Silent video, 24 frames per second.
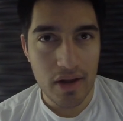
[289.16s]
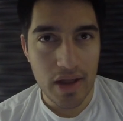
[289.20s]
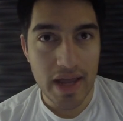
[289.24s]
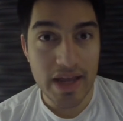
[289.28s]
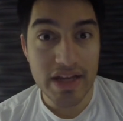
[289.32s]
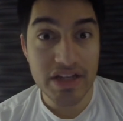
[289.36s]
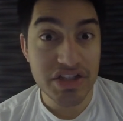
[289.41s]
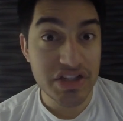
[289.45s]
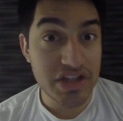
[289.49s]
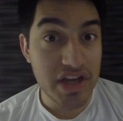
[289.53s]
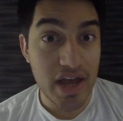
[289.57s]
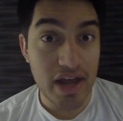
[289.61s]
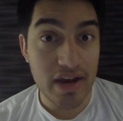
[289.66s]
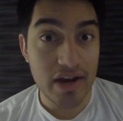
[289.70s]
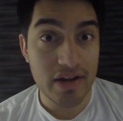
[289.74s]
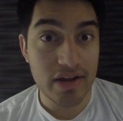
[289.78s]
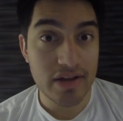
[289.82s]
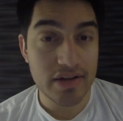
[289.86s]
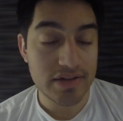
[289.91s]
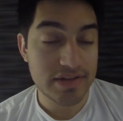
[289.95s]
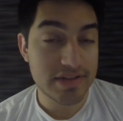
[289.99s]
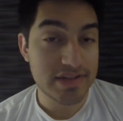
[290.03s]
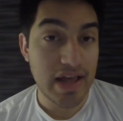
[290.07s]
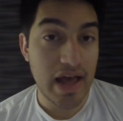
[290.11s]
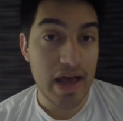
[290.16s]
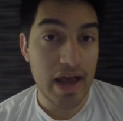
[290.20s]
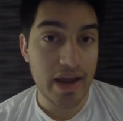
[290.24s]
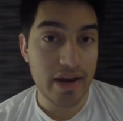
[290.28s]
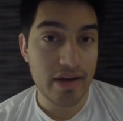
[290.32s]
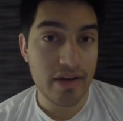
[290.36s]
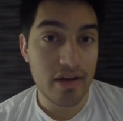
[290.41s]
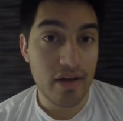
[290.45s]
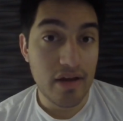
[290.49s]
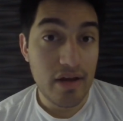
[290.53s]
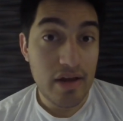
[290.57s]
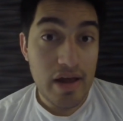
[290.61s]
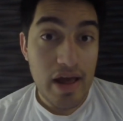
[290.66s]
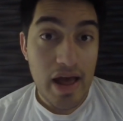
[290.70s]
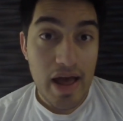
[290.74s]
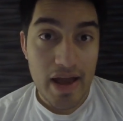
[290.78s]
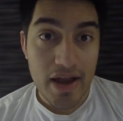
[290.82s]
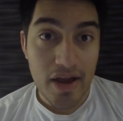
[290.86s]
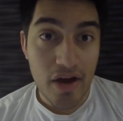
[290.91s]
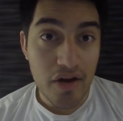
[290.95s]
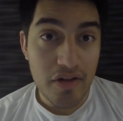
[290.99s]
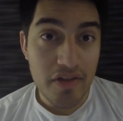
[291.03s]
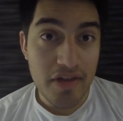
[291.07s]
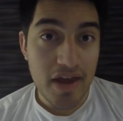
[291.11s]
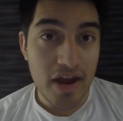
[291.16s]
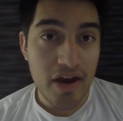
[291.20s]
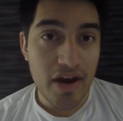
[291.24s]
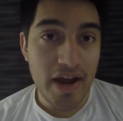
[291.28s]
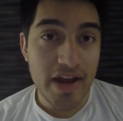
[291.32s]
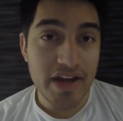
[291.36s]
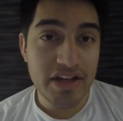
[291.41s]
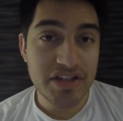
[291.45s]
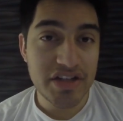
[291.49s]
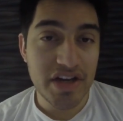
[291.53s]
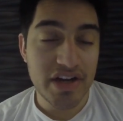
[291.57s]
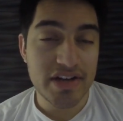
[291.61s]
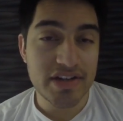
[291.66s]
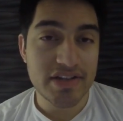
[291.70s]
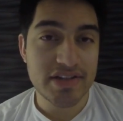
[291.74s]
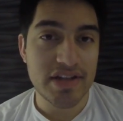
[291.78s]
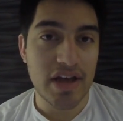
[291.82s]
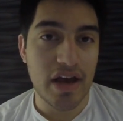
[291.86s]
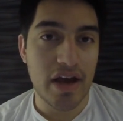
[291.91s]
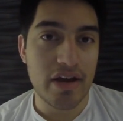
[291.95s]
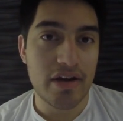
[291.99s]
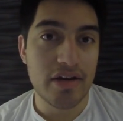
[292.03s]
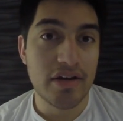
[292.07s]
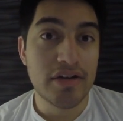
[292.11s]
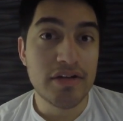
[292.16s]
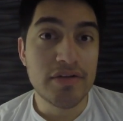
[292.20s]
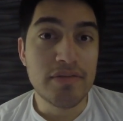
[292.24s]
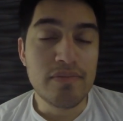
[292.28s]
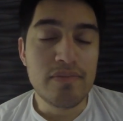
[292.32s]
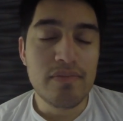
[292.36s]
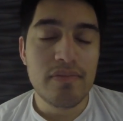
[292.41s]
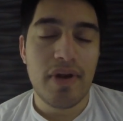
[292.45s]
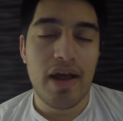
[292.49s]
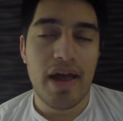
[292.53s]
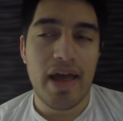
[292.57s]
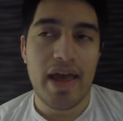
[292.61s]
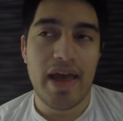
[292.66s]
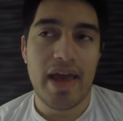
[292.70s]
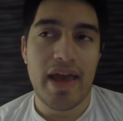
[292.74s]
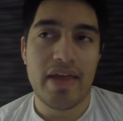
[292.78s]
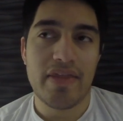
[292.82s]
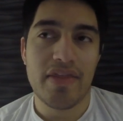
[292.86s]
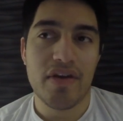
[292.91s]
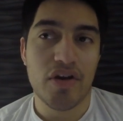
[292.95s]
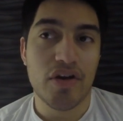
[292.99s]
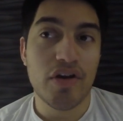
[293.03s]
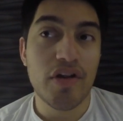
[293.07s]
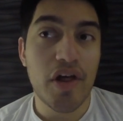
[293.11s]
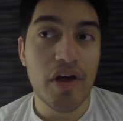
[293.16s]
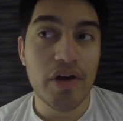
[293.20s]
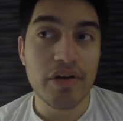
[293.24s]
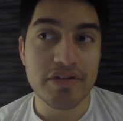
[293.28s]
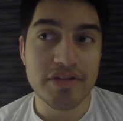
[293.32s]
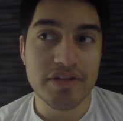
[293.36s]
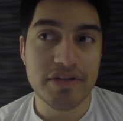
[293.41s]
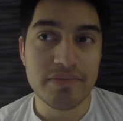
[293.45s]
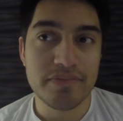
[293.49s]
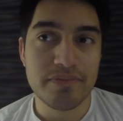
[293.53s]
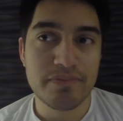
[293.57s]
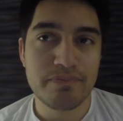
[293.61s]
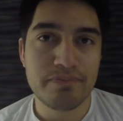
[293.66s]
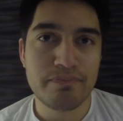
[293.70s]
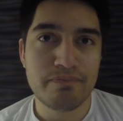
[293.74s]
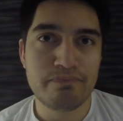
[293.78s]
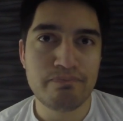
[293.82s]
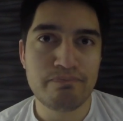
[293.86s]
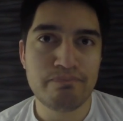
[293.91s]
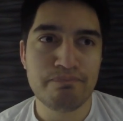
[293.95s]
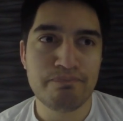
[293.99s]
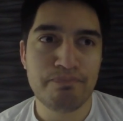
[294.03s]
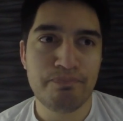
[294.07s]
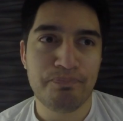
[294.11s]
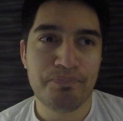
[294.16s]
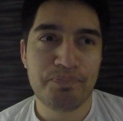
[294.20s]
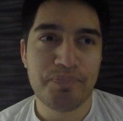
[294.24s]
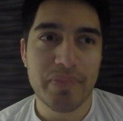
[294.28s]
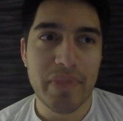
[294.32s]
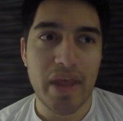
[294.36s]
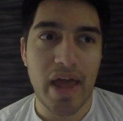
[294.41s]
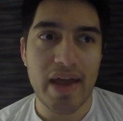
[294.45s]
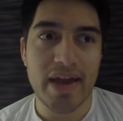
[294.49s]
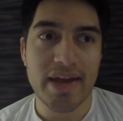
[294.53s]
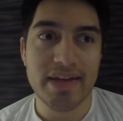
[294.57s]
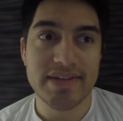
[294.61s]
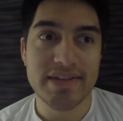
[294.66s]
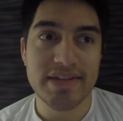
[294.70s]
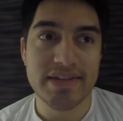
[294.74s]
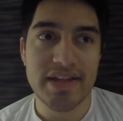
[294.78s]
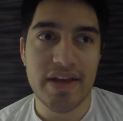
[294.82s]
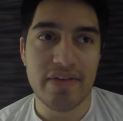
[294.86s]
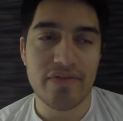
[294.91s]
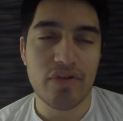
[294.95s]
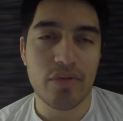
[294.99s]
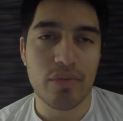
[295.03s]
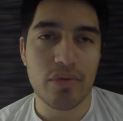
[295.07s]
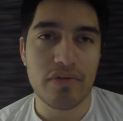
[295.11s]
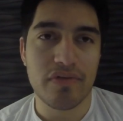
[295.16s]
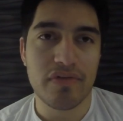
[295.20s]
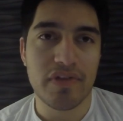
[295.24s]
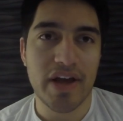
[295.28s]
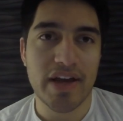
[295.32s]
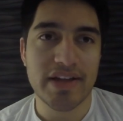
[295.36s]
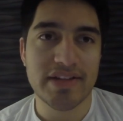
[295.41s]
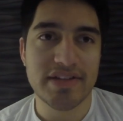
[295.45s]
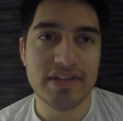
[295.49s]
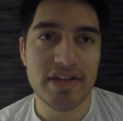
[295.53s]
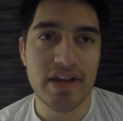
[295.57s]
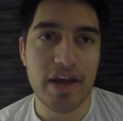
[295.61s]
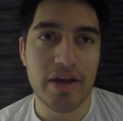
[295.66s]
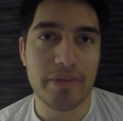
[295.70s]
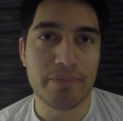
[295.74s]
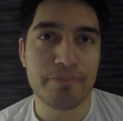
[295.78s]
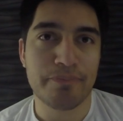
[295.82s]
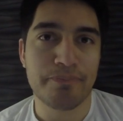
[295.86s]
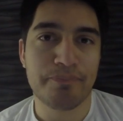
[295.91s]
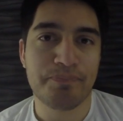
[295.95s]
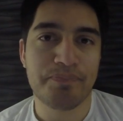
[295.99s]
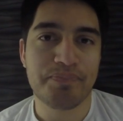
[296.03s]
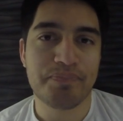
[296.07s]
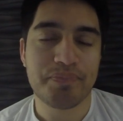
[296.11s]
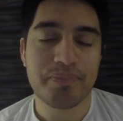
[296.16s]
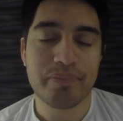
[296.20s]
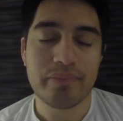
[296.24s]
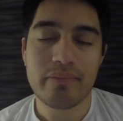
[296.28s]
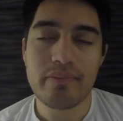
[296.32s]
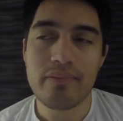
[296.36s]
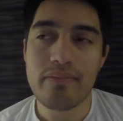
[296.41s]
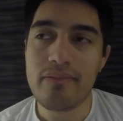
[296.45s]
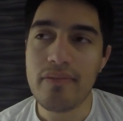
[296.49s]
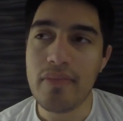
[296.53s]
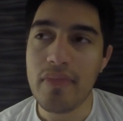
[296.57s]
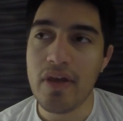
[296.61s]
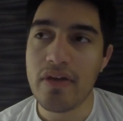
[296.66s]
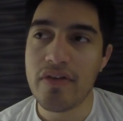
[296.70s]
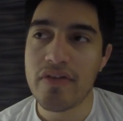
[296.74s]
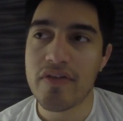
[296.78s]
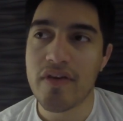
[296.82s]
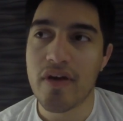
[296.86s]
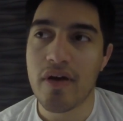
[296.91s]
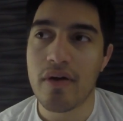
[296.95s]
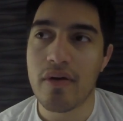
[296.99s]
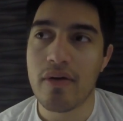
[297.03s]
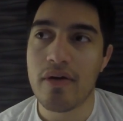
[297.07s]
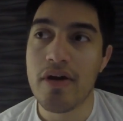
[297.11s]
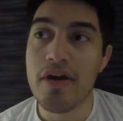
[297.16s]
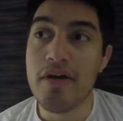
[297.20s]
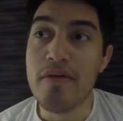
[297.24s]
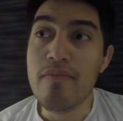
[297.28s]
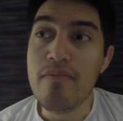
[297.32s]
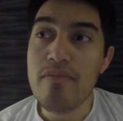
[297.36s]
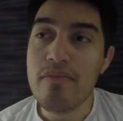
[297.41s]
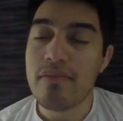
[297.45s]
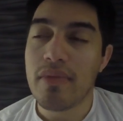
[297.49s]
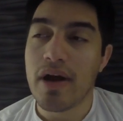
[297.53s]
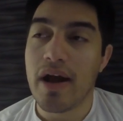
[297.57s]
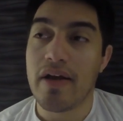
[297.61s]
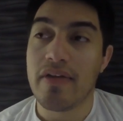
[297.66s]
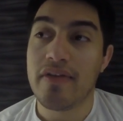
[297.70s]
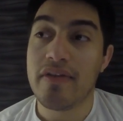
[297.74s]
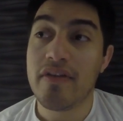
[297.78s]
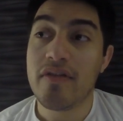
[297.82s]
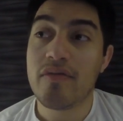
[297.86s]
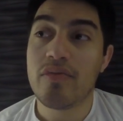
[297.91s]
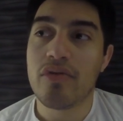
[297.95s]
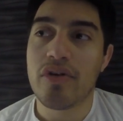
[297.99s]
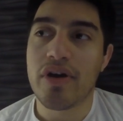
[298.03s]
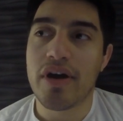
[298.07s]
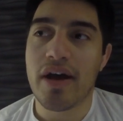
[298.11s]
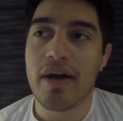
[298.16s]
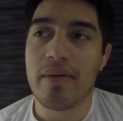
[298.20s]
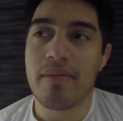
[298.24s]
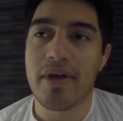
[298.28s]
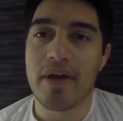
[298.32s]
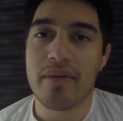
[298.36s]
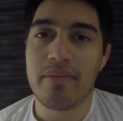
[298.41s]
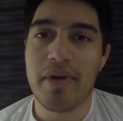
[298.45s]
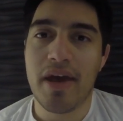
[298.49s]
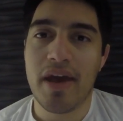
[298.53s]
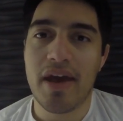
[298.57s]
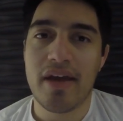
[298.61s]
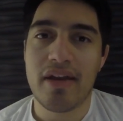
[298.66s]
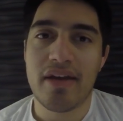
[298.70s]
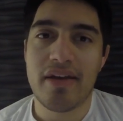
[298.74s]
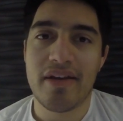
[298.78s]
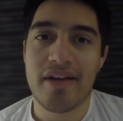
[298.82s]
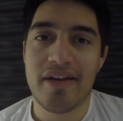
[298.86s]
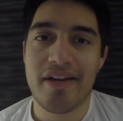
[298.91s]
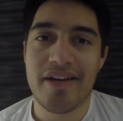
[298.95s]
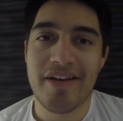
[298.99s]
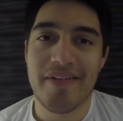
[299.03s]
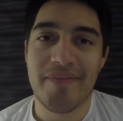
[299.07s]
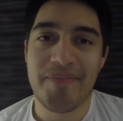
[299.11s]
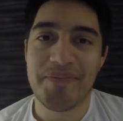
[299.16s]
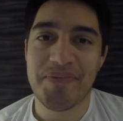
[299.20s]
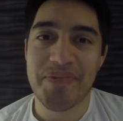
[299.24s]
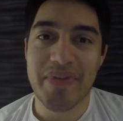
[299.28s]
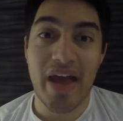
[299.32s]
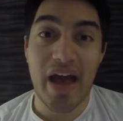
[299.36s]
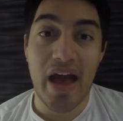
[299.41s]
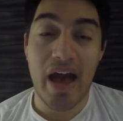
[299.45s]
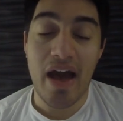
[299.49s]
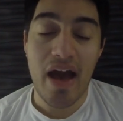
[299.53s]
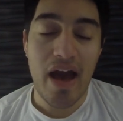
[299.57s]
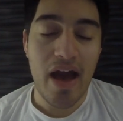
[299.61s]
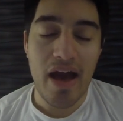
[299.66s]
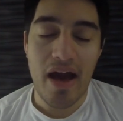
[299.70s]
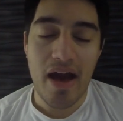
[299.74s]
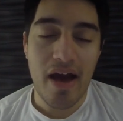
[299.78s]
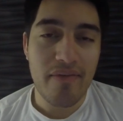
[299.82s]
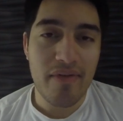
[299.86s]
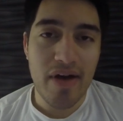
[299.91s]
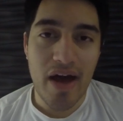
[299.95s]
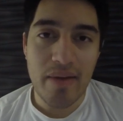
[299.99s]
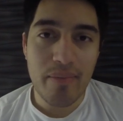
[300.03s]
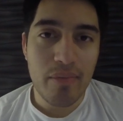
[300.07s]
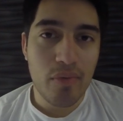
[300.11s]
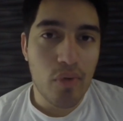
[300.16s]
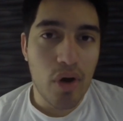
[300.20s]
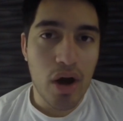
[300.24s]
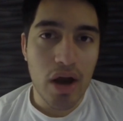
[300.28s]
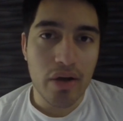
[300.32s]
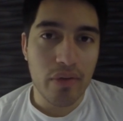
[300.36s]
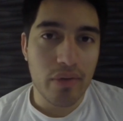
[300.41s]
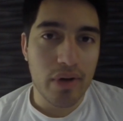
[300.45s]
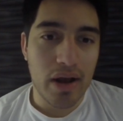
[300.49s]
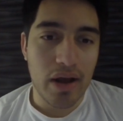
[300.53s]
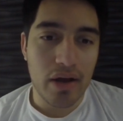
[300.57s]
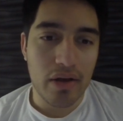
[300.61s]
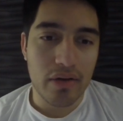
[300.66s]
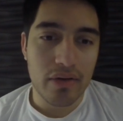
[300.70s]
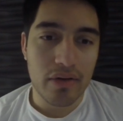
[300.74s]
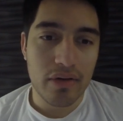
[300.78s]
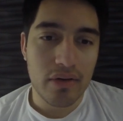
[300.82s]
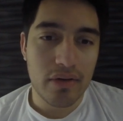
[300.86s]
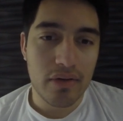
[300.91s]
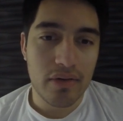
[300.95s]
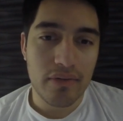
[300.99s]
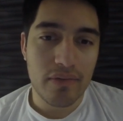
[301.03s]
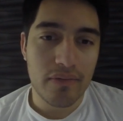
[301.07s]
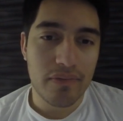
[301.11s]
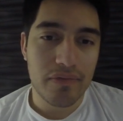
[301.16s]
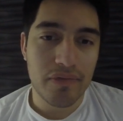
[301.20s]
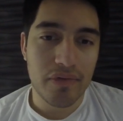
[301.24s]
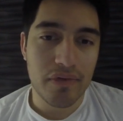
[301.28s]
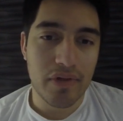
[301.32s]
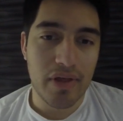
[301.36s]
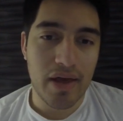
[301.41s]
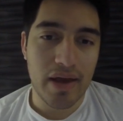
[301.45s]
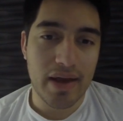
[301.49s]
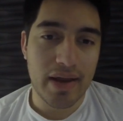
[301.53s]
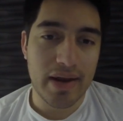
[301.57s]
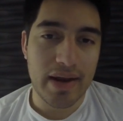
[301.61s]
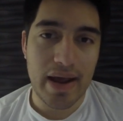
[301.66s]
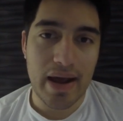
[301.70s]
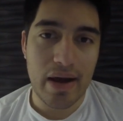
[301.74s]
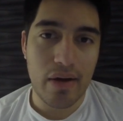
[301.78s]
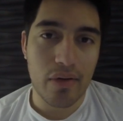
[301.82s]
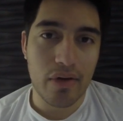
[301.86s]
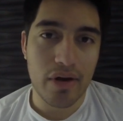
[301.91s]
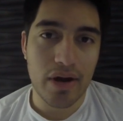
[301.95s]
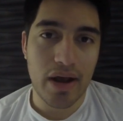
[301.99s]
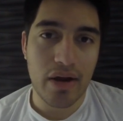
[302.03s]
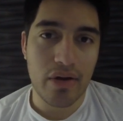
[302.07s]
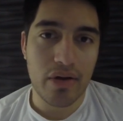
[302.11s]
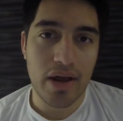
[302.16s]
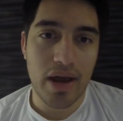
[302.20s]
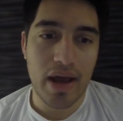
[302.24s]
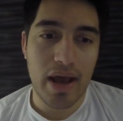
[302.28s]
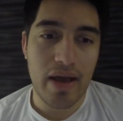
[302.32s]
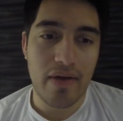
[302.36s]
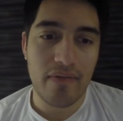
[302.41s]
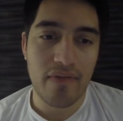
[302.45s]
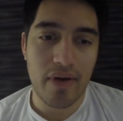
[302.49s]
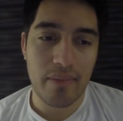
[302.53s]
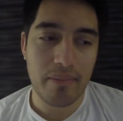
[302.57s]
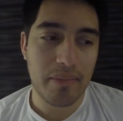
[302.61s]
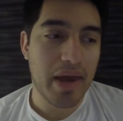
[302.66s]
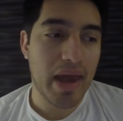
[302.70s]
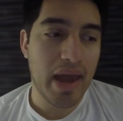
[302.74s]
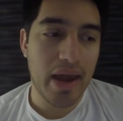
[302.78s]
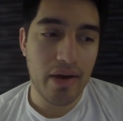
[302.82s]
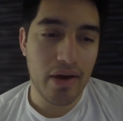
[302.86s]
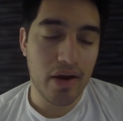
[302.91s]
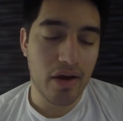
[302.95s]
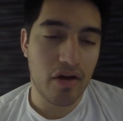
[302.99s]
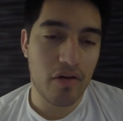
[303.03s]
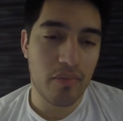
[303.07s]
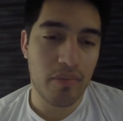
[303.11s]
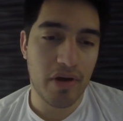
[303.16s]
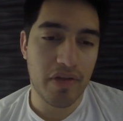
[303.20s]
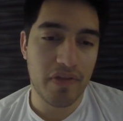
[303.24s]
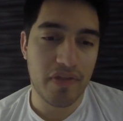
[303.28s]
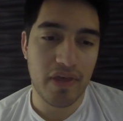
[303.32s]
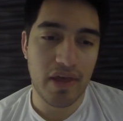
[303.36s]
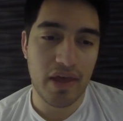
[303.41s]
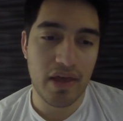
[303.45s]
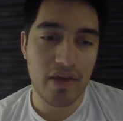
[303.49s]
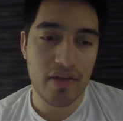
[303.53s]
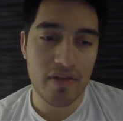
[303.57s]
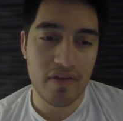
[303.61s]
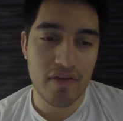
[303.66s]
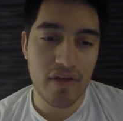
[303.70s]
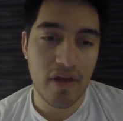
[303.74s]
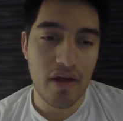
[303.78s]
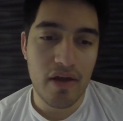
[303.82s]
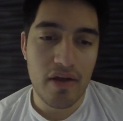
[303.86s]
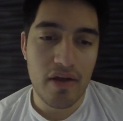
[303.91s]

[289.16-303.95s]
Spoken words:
Asiana side. I go to the Air Asiana side, and they're closed. I guess because they have no more flights today. So at this point, I'm like, man, I've been walking around for like an hour and a half. I'm carrying all my things.